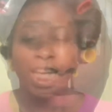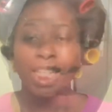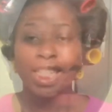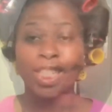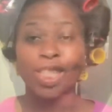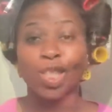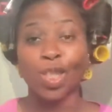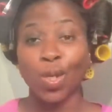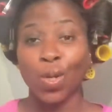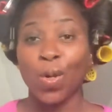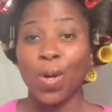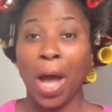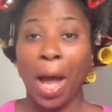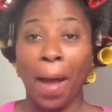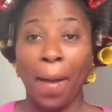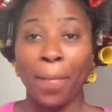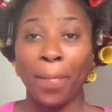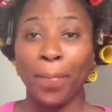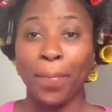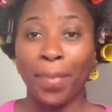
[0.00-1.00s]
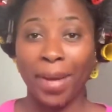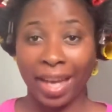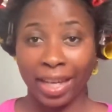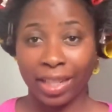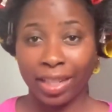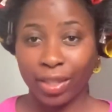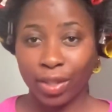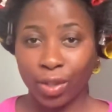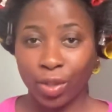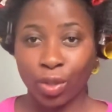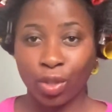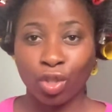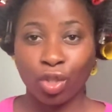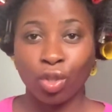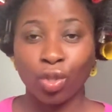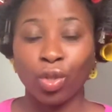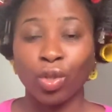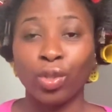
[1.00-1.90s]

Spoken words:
So I'm back to show